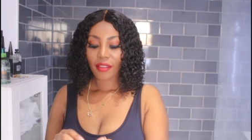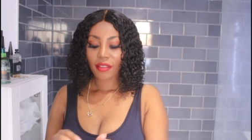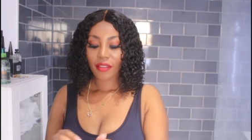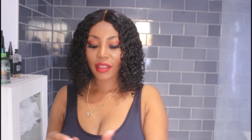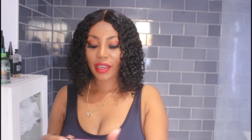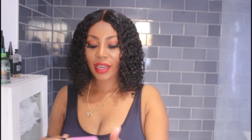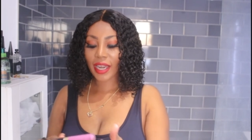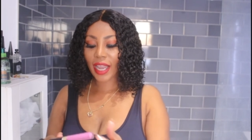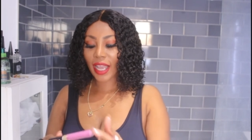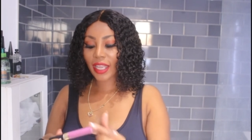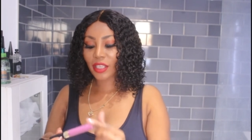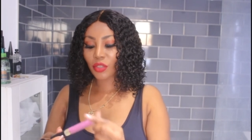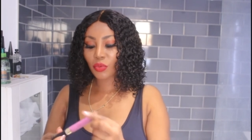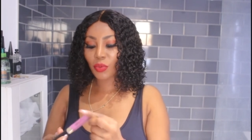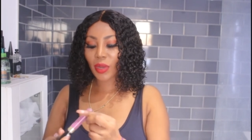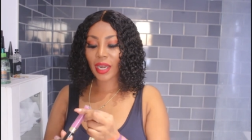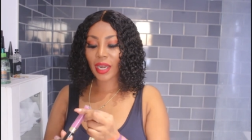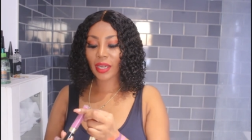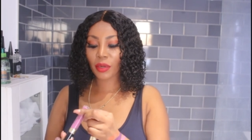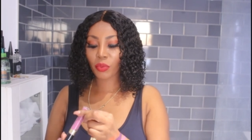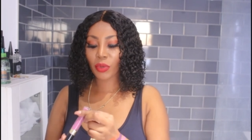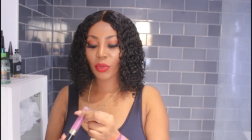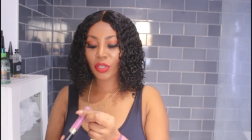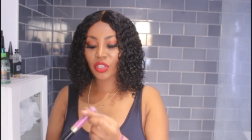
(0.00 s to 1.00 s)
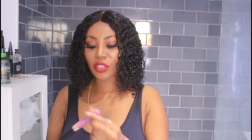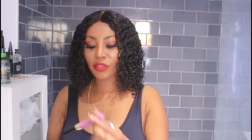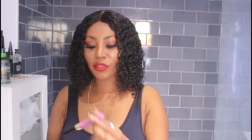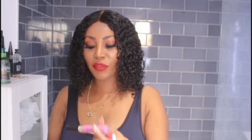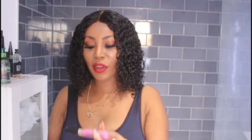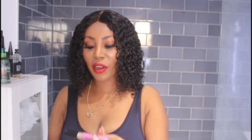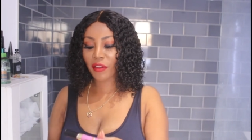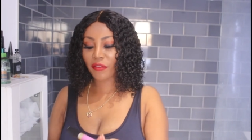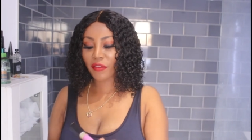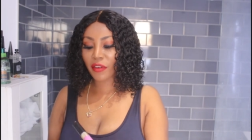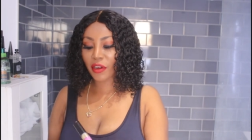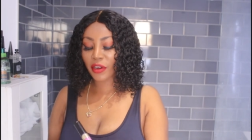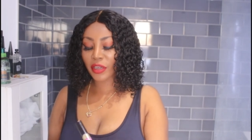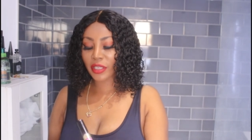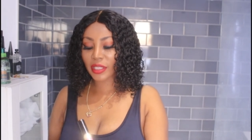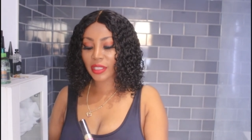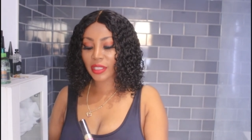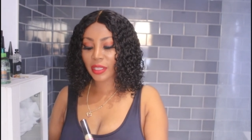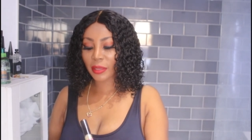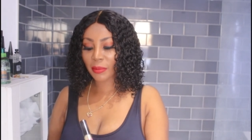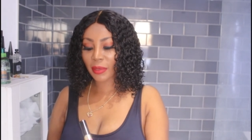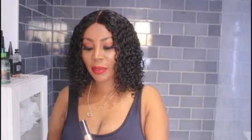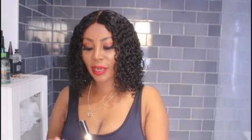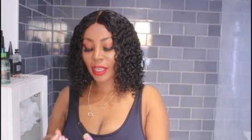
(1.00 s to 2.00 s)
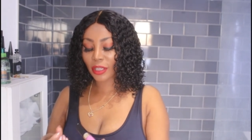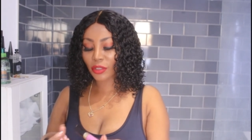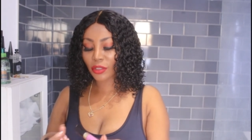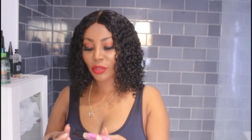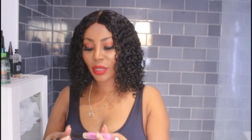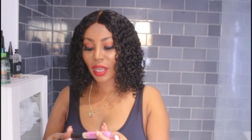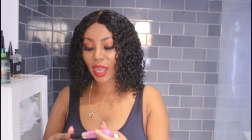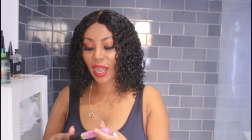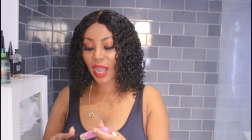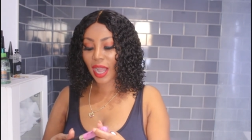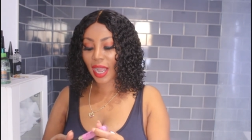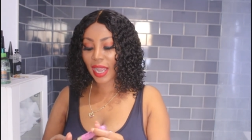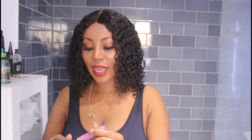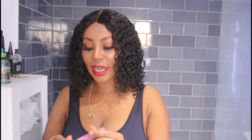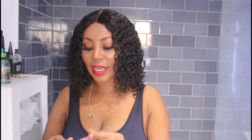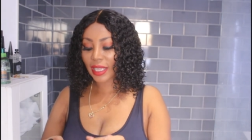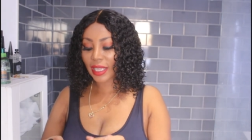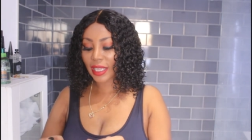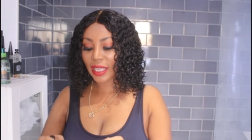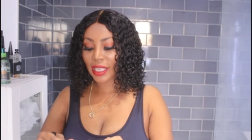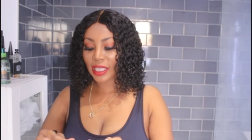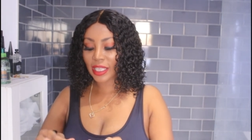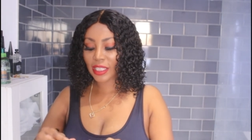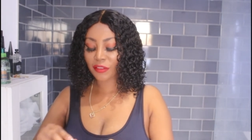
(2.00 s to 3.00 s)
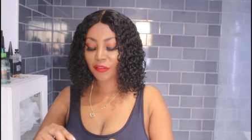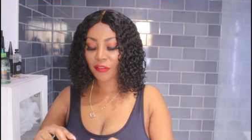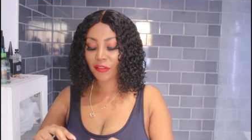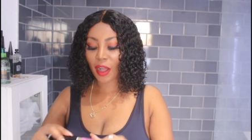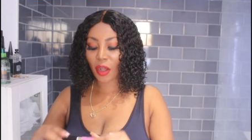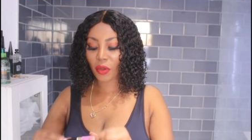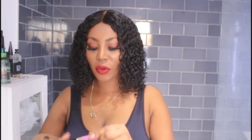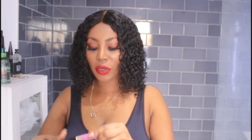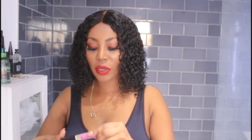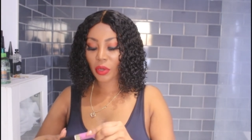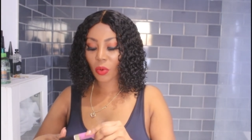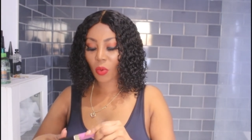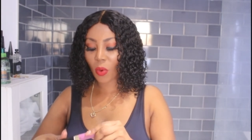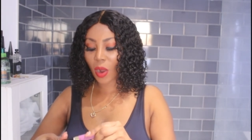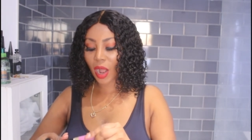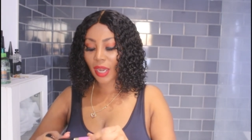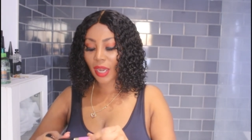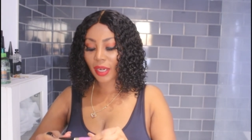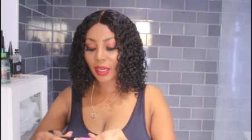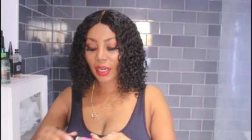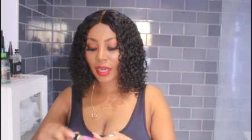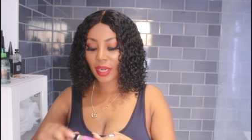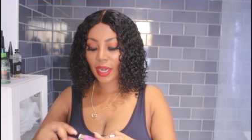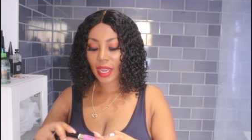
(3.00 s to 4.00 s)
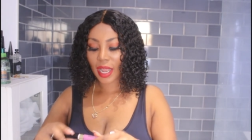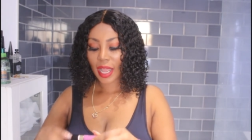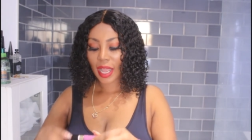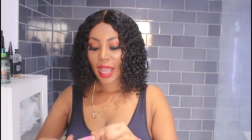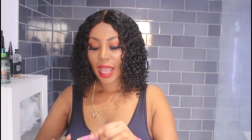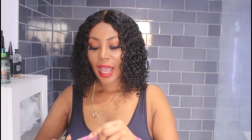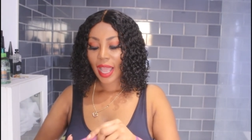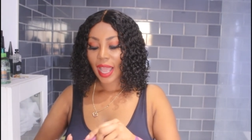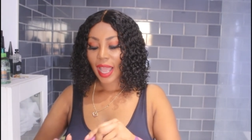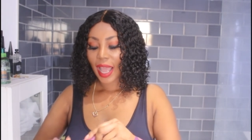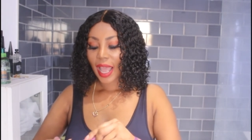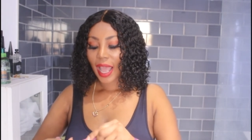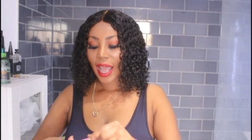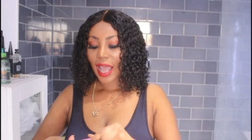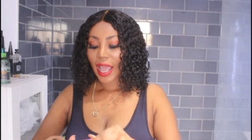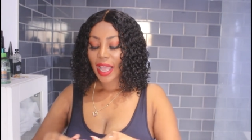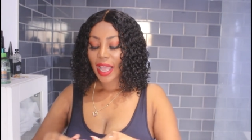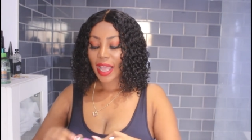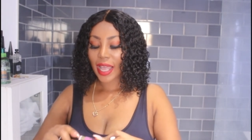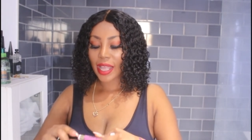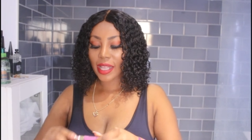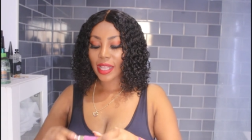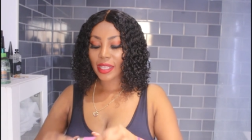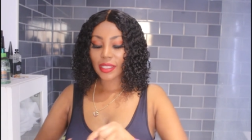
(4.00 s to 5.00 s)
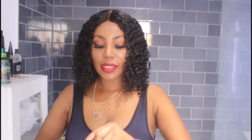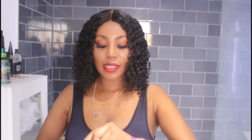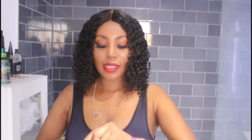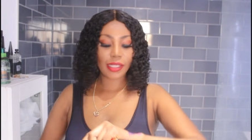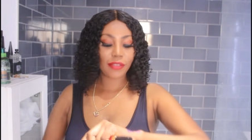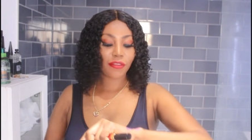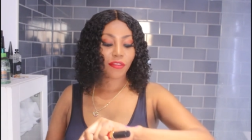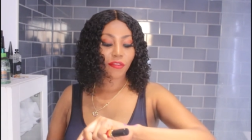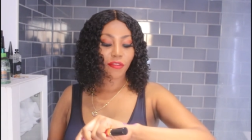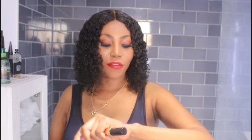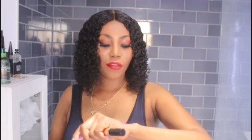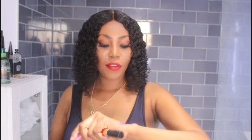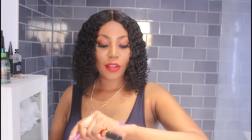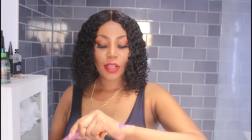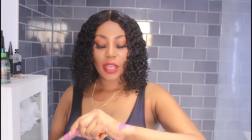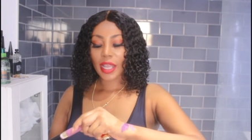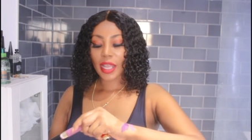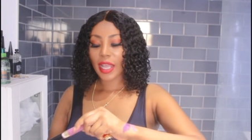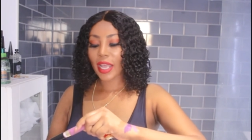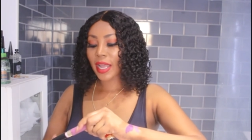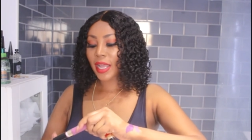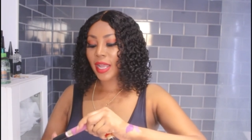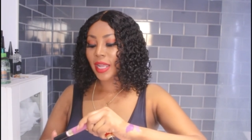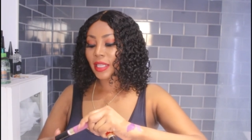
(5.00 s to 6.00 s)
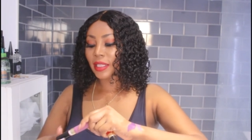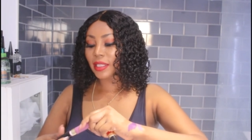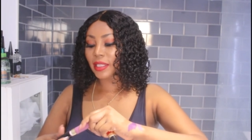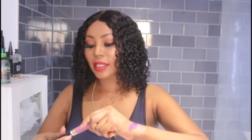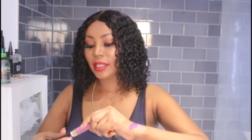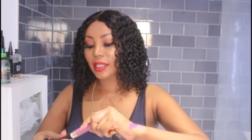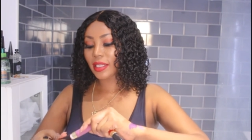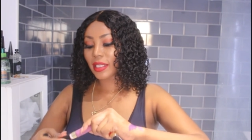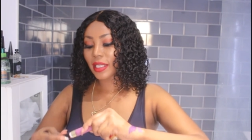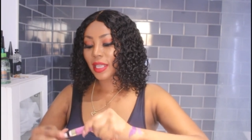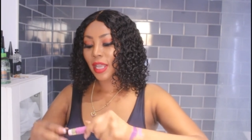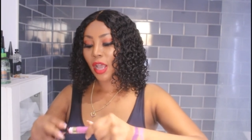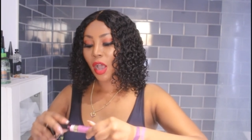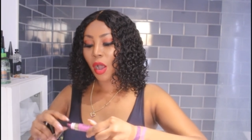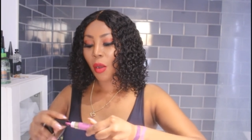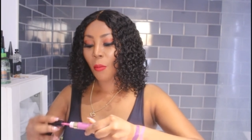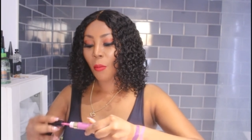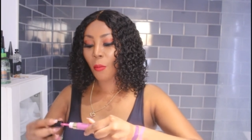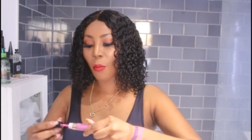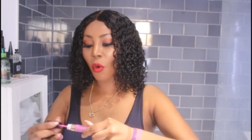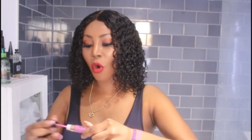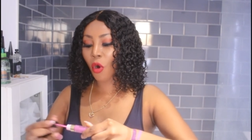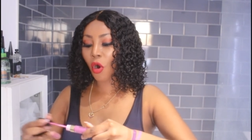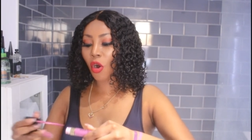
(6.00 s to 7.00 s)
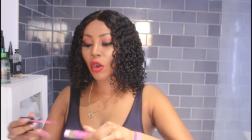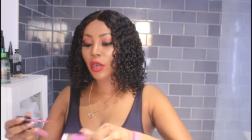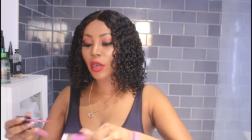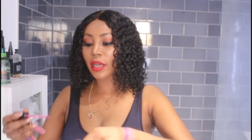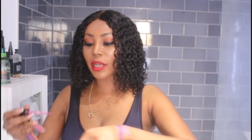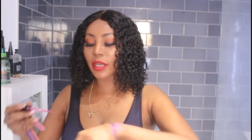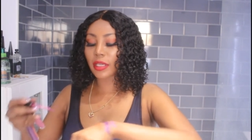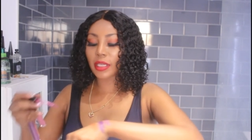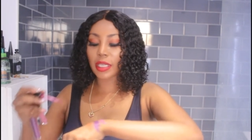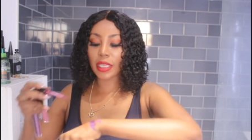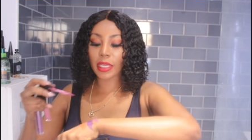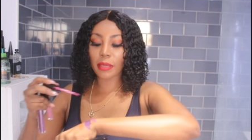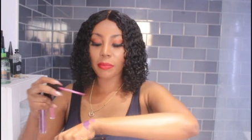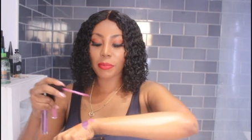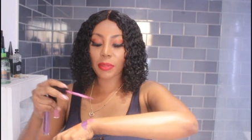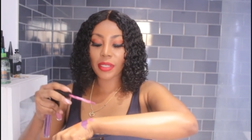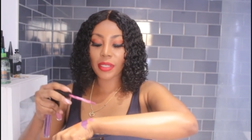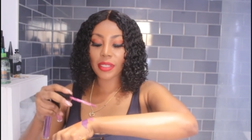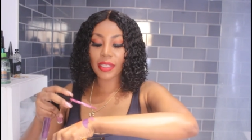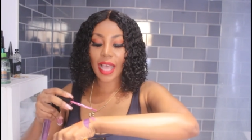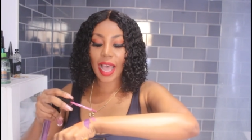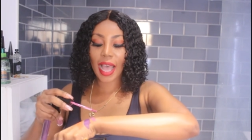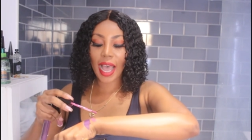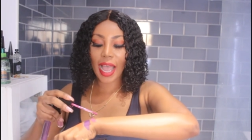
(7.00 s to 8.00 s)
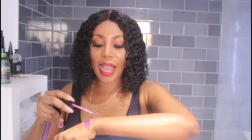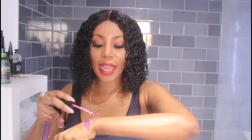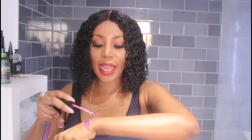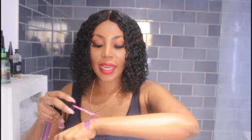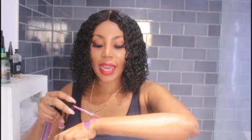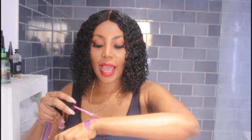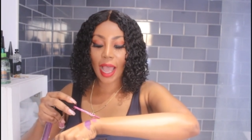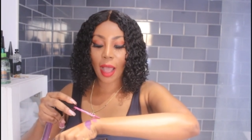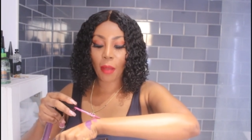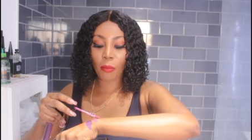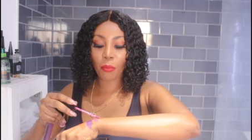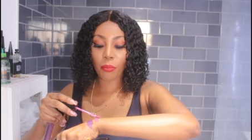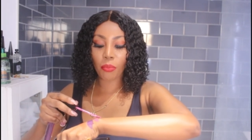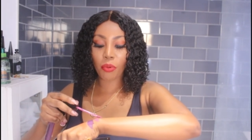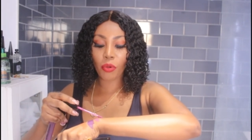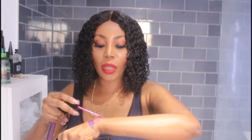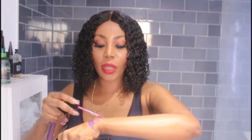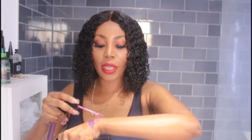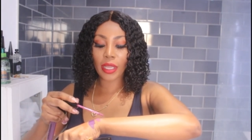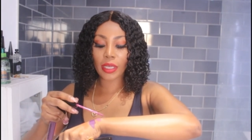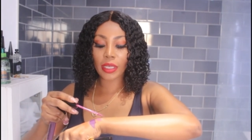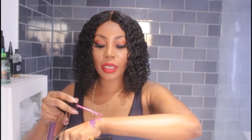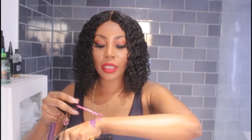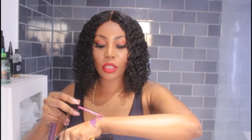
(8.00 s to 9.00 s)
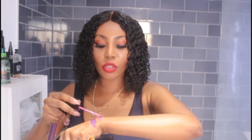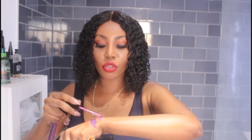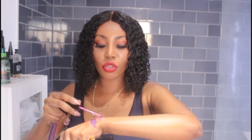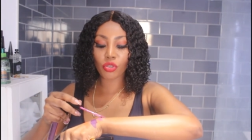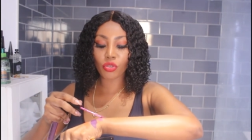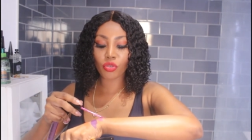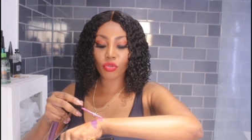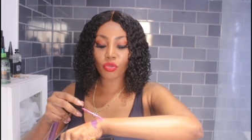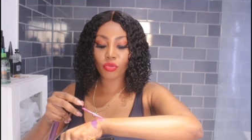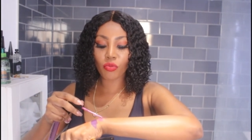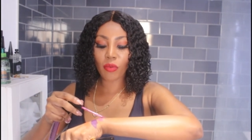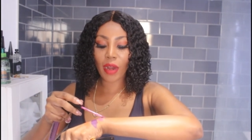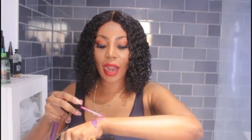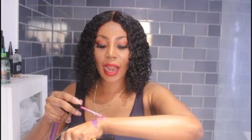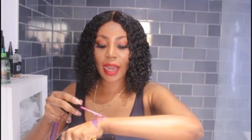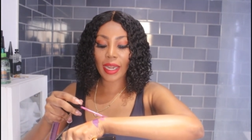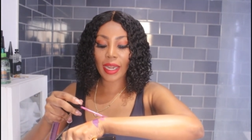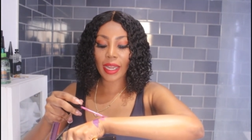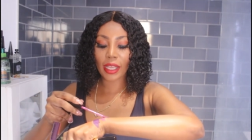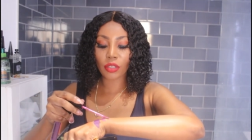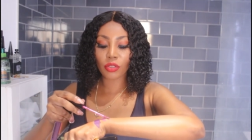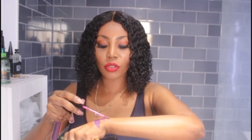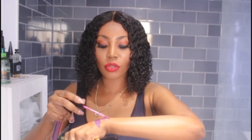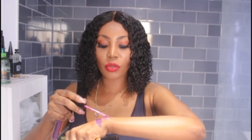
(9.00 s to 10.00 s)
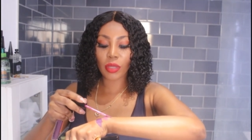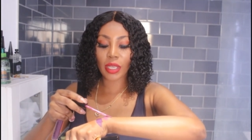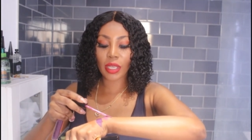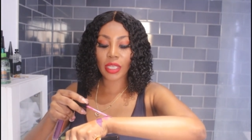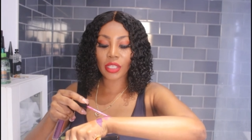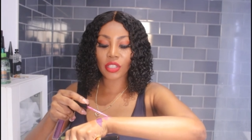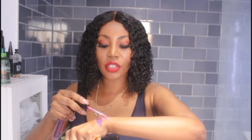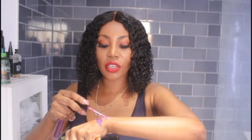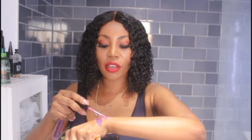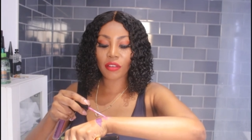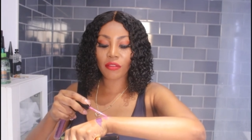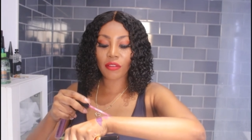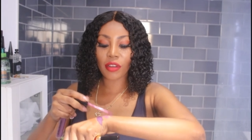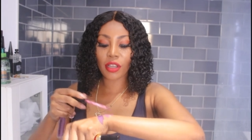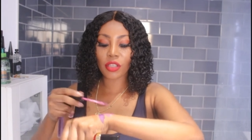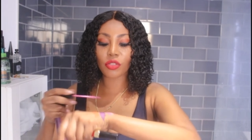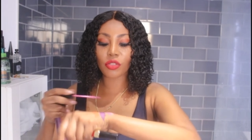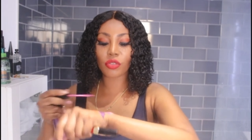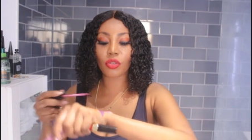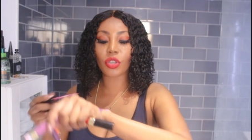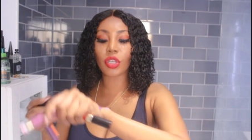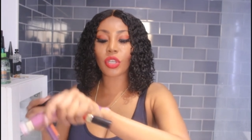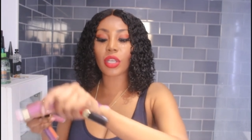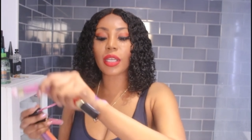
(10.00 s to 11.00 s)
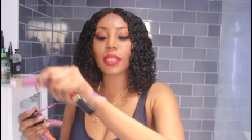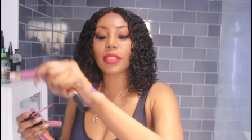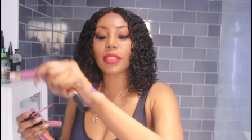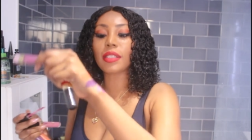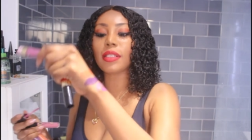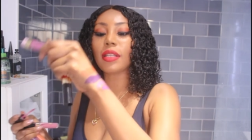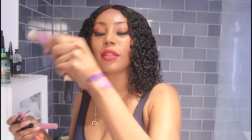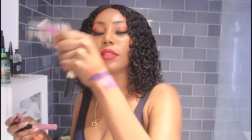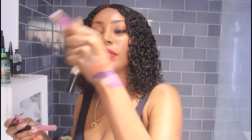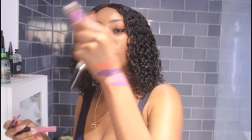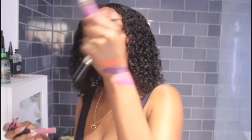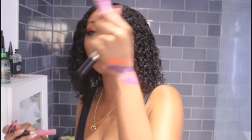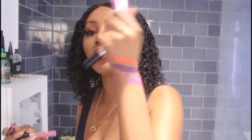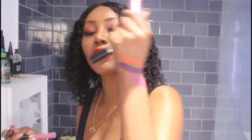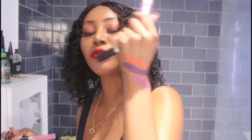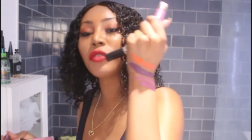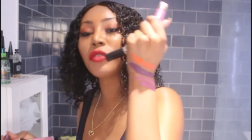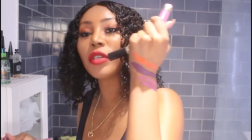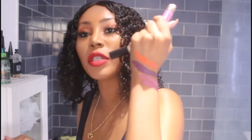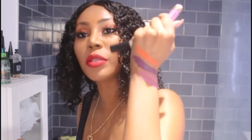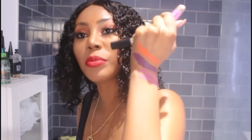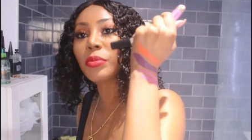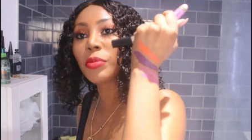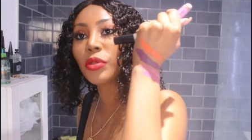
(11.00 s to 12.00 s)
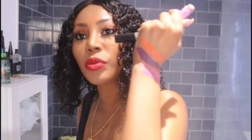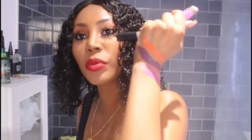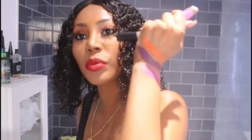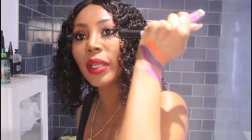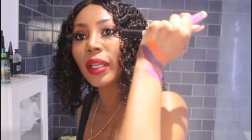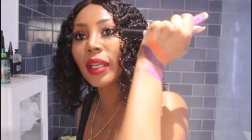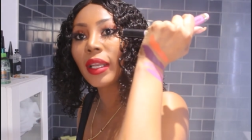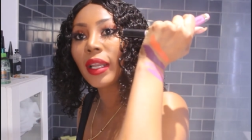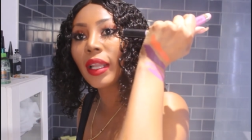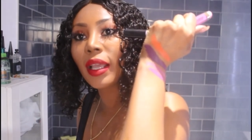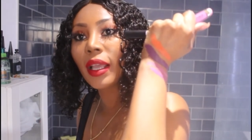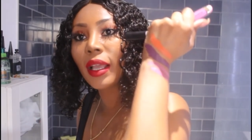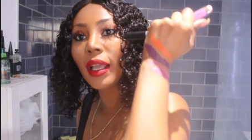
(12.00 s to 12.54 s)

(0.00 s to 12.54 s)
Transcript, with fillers: the next one which is very very similar to Kylie is Founder One it's it's more on the deeper side I'm putting these two right next to each other so you can tell the difference between